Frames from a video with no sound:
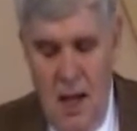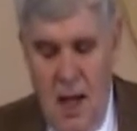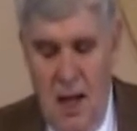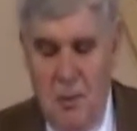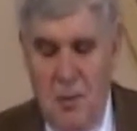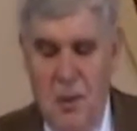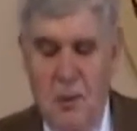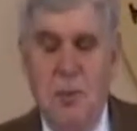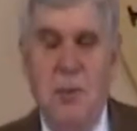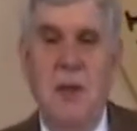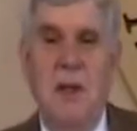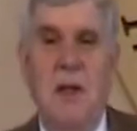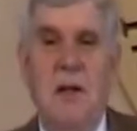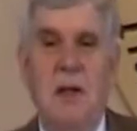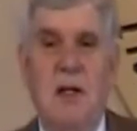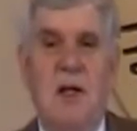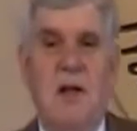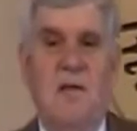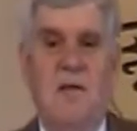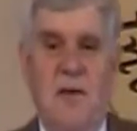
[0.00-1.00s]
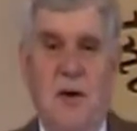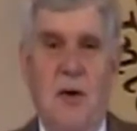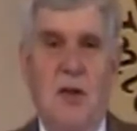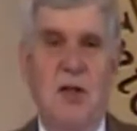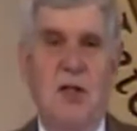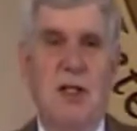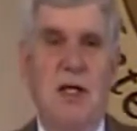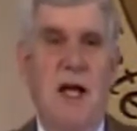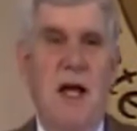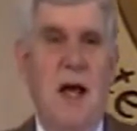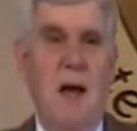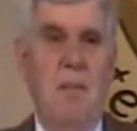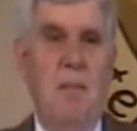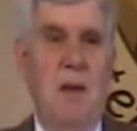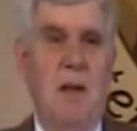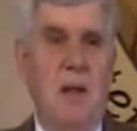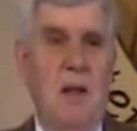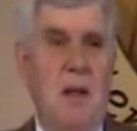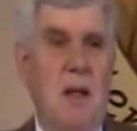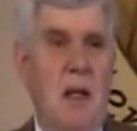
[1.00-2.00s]
And when we look at the first step
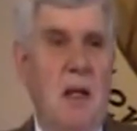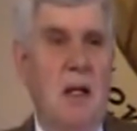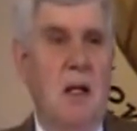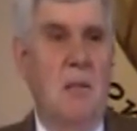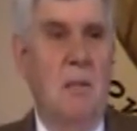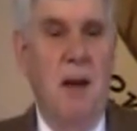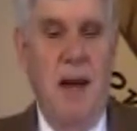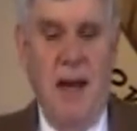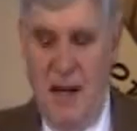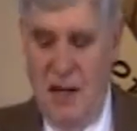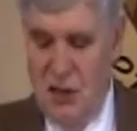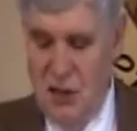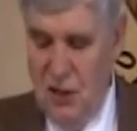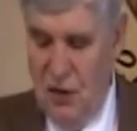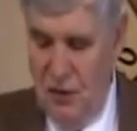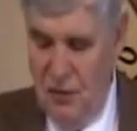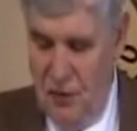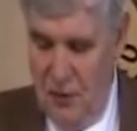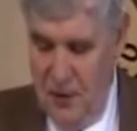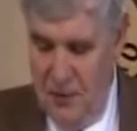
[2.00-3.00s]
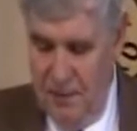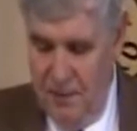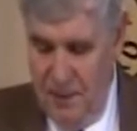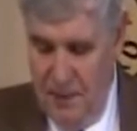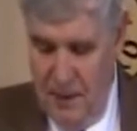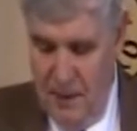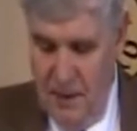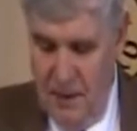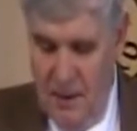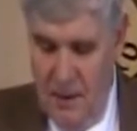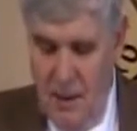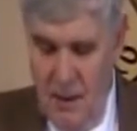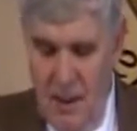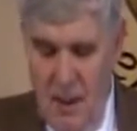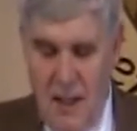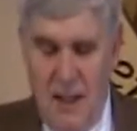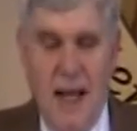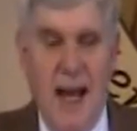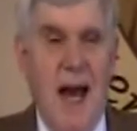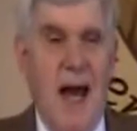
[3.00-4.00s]
in the, in the Passover,
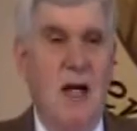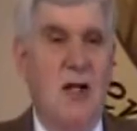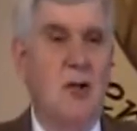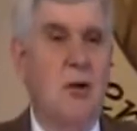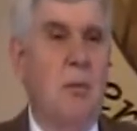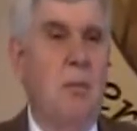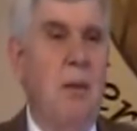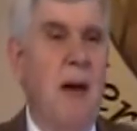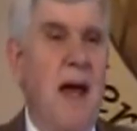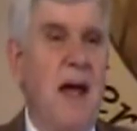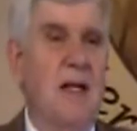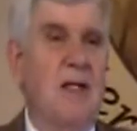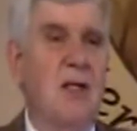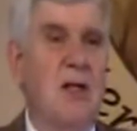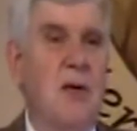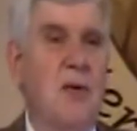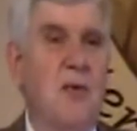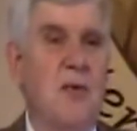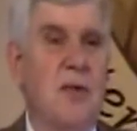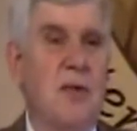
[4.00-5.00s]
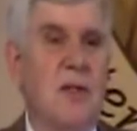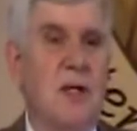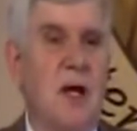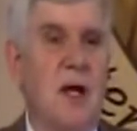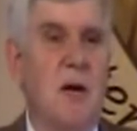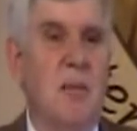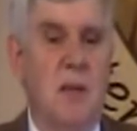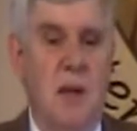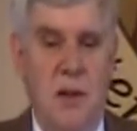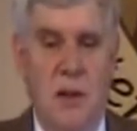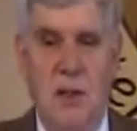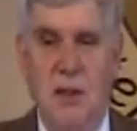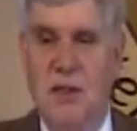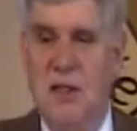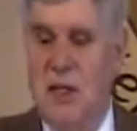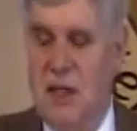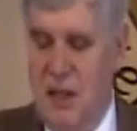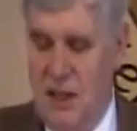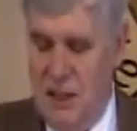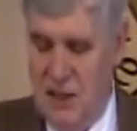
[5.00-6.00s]
in the actual Passover
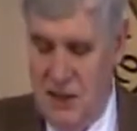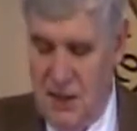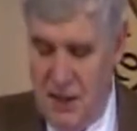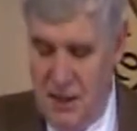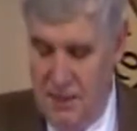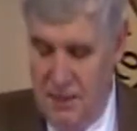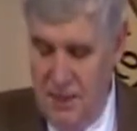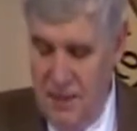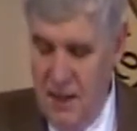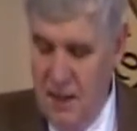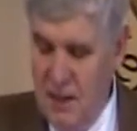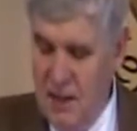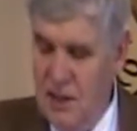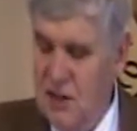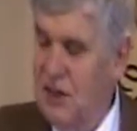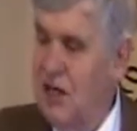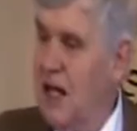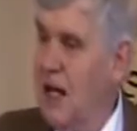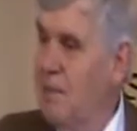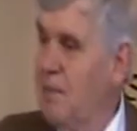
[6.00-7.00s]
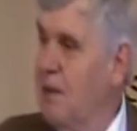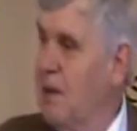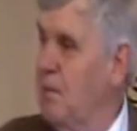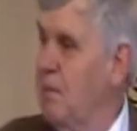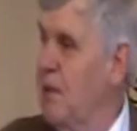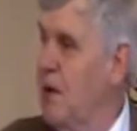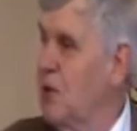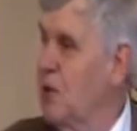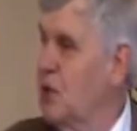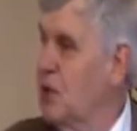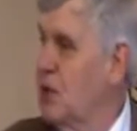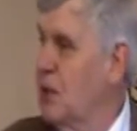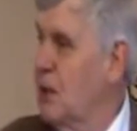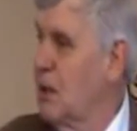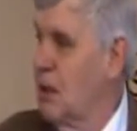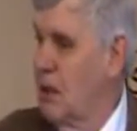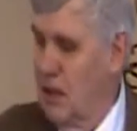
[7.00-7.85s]
ceremonies, it is a step that most